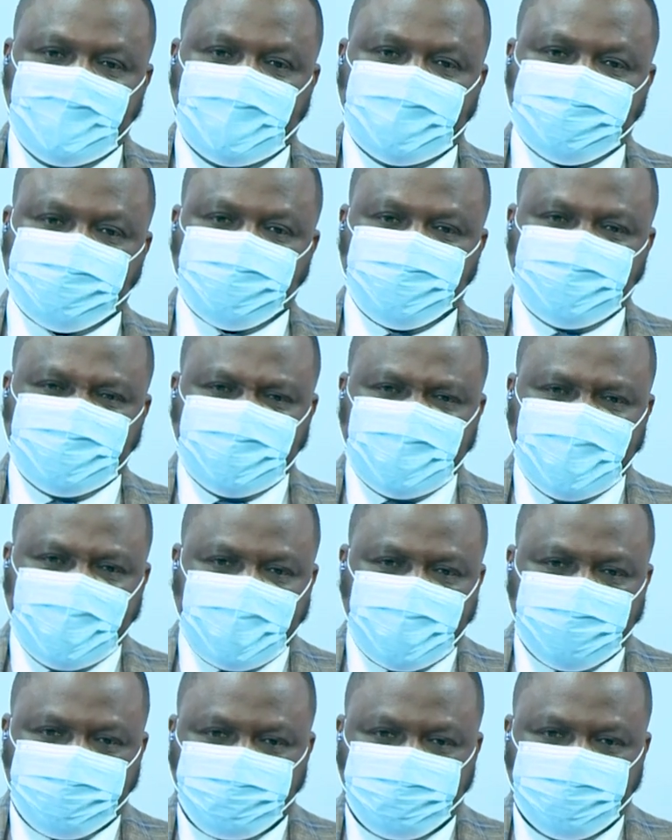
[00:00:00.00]
And so they
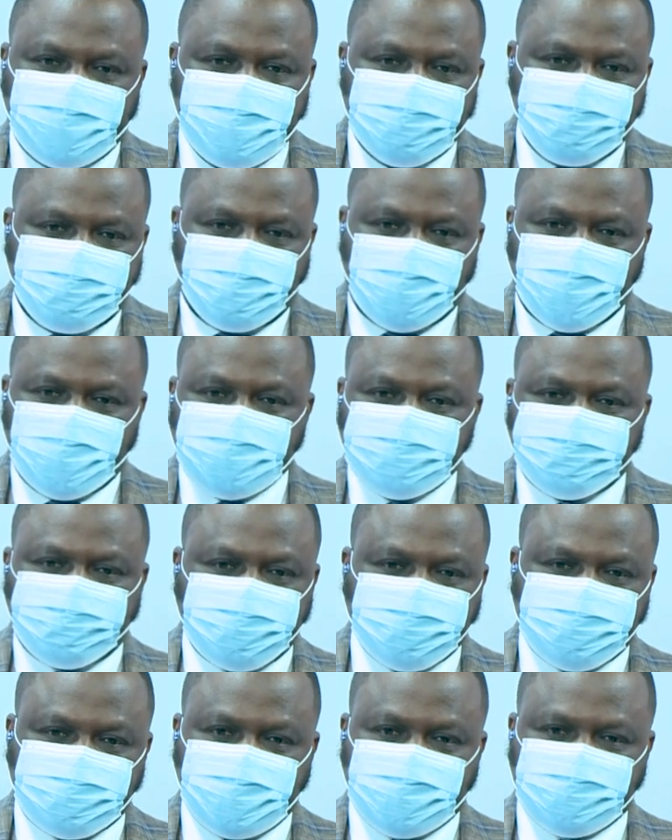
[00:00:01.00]
like pinpoint
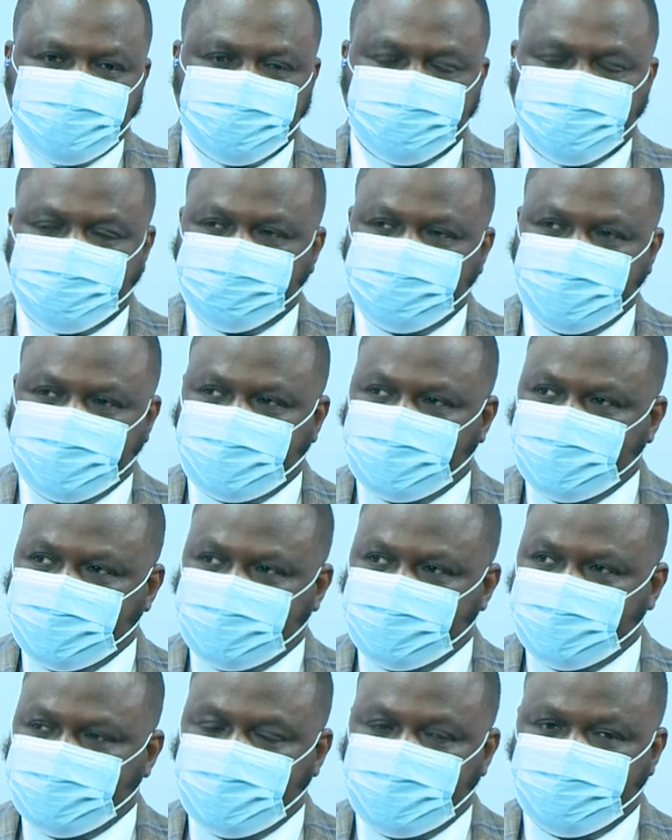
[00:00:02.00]
projection from the,
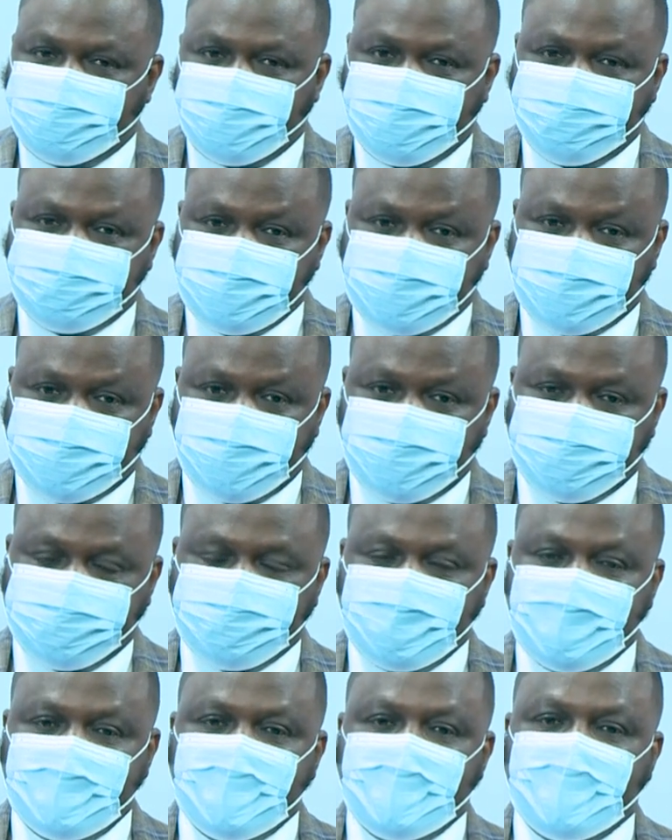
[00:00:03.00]
kid, uh, from the
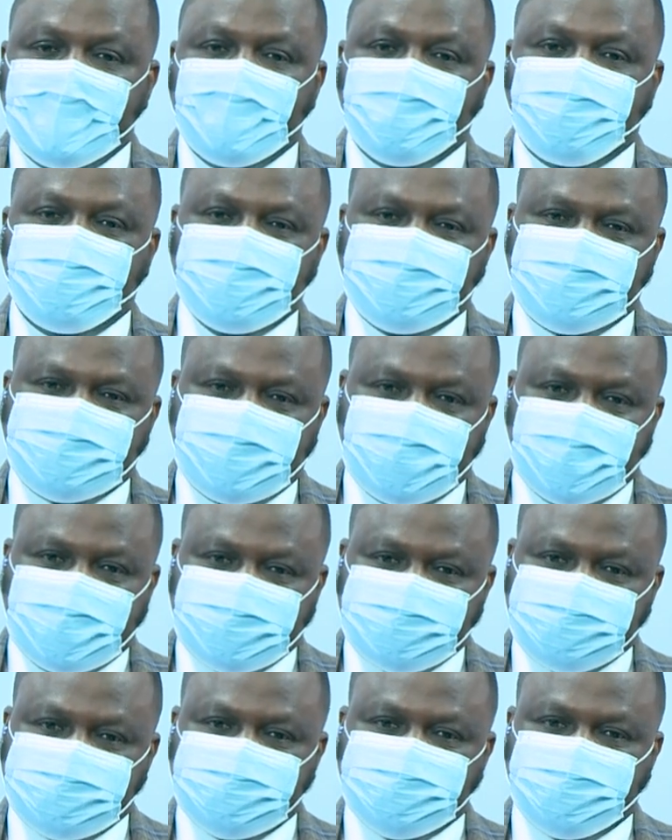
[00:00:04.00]
stone, which
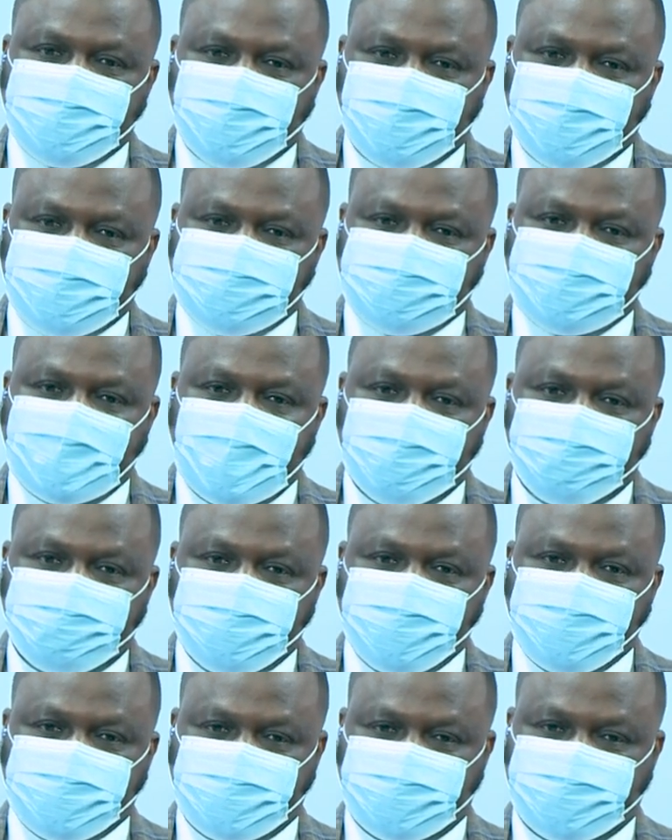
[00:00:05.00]
can cause
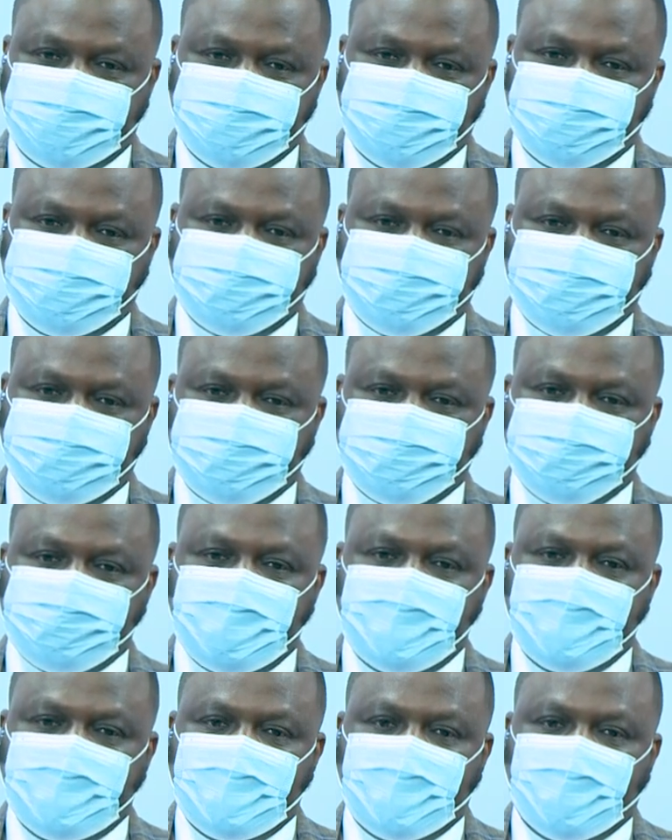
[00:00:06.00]
abrasion
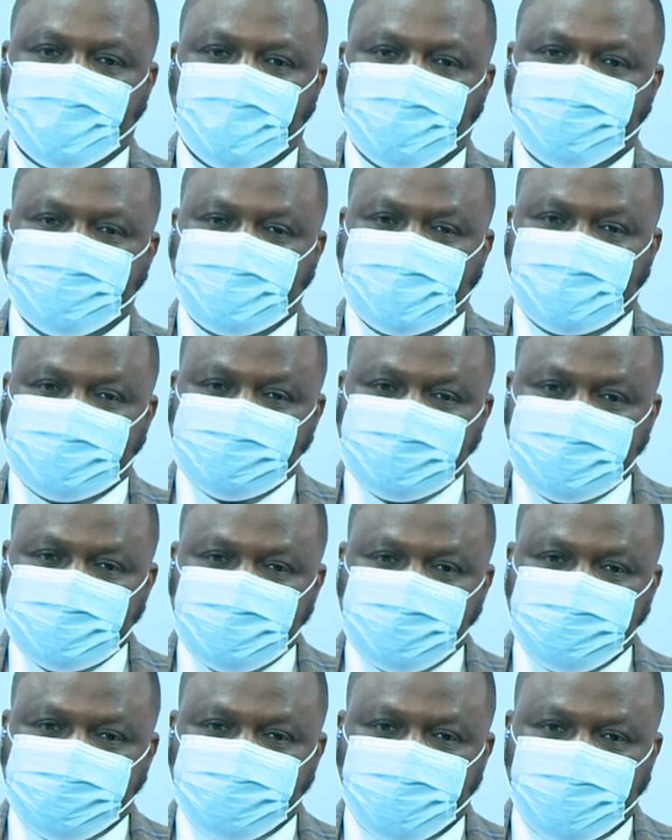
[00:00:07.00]
or we can
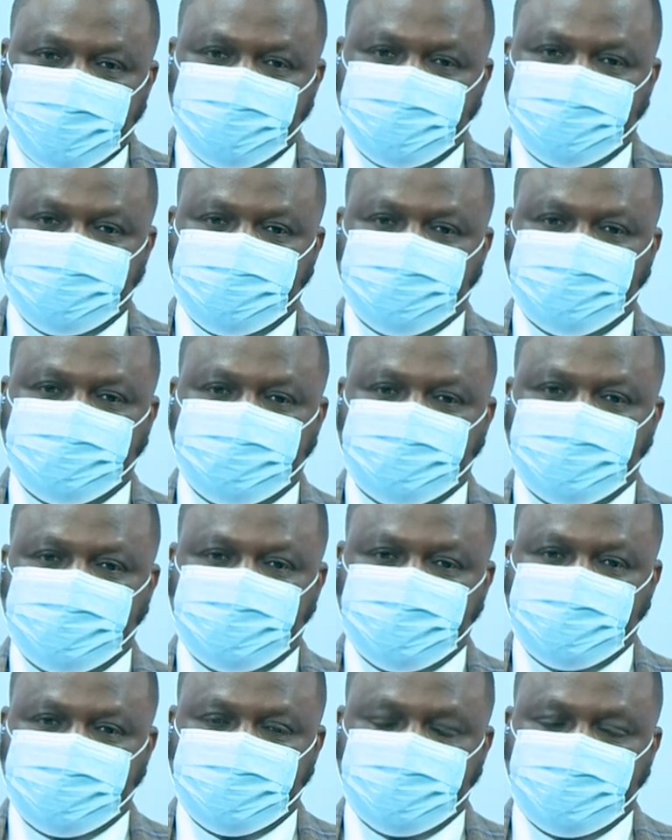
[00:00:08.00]
injure
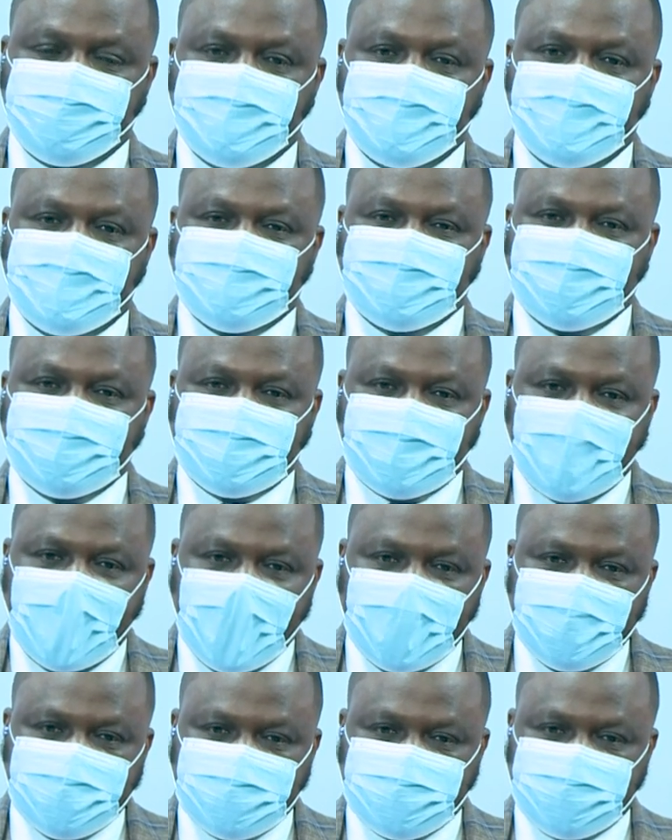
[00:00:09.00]
the, the
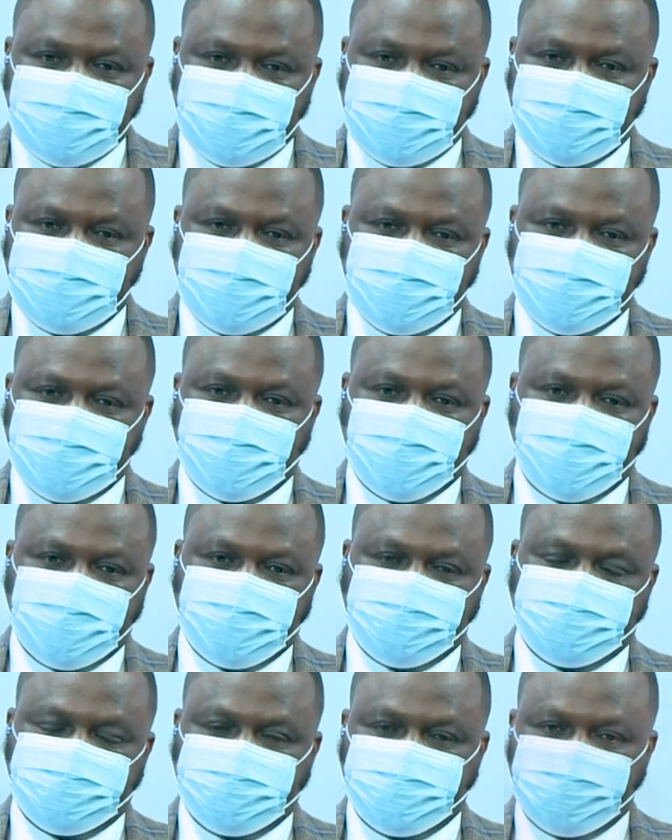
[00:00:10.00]
lining
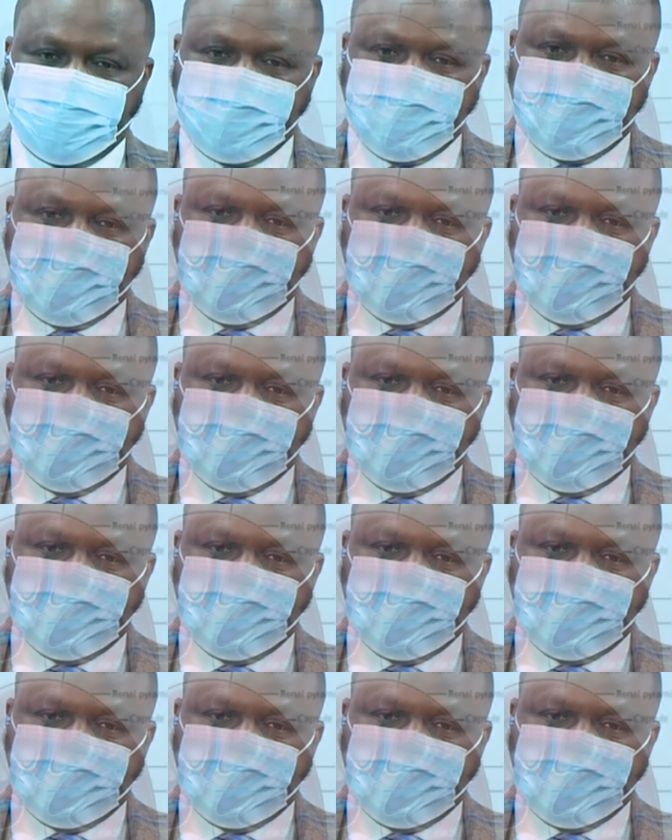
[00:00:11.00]
of